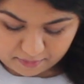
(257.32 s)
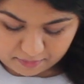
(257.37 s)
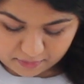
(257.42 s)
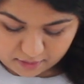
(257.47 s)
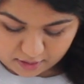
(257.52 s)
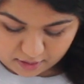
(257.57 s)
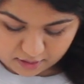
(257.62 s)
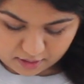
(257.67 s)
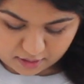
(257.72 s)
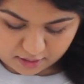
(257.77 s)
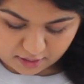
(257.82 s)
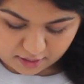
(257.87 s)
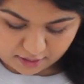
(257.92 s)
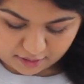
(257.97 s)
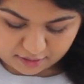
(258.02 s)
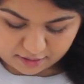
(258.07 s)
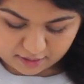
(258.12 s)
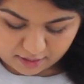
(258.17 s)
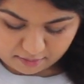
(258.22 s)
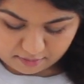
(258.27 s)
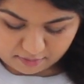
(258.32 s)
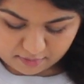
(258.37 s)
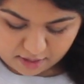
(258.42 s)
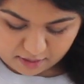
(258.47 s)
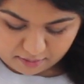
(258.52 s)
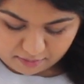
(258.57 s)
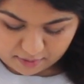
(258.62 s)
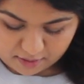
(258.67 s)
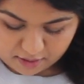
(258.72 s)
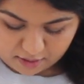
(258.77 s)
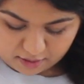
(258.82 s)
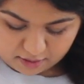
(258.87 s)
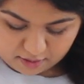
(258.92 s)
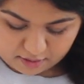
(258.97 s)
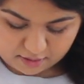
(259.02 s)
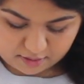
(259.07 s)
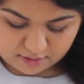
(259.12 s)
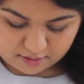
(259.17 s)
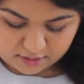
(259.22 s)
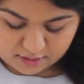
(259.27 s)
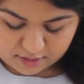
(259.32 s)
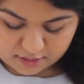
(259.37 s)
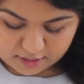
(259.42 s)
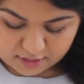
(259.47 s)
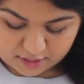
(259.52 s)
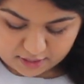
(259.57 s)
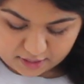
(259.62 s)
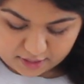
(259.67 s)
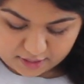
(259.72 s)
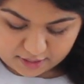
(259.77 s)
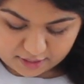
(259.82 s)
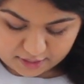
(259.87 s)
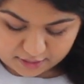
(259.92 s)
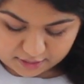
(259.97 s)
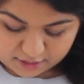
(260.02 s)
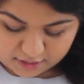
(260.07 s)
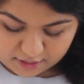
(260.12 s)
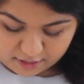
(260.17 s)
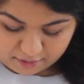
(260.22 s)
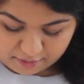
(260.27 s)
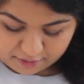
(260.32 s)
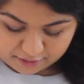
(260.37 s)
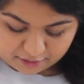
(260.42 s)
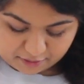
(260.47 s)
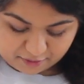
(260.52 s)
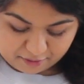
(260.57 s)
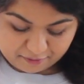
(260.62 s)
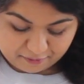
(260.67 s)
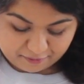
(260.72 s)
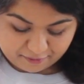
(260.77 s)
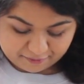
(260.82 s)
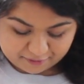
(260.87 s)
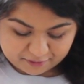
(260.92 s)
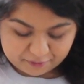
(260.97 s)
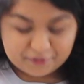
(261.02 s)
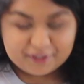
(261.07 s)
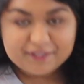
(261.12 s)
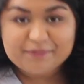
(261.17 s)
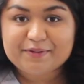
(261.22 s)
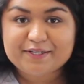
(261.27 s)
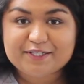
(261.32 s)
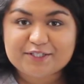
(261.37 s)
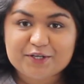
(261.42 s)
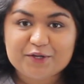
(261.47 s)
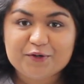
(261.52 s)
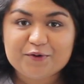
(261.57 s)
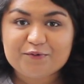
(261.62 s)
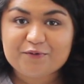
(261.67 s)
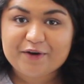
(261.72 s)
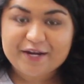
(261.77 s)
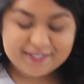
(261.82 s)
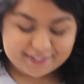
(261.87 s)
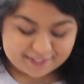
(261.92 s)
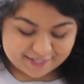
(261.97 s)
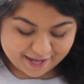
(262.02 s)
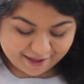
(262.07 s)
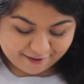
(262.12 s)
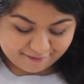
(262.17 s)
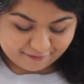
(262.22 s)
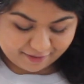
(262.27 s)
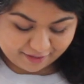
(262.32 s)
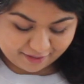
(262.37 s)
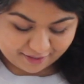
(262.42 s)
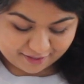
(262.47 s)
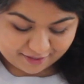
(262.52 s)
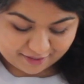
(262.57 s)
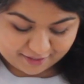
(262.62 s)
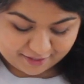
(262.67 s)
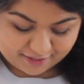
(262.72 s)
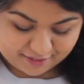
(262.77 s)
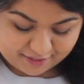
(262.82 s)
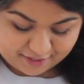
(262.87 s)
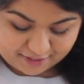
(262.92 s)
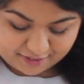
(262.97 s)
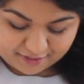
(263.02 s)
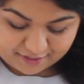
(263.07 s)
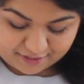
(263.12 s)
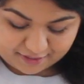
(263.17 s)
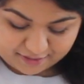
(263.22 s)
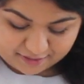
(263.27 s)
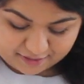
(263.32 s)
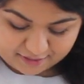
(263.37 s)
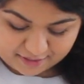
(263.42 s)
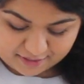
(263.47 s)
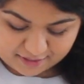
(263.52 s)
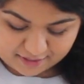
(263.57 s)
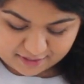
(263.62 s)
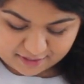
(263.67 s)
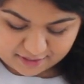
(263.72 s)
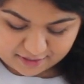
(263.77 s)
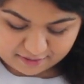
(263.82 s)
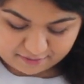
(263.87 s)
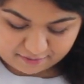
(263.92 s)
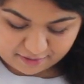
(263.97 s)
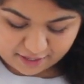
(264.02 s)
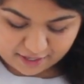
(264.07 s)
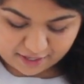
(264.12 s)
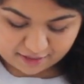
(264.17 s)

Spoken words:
I think maybe, I don't know, I don't want it to be too raisin heavy. Right,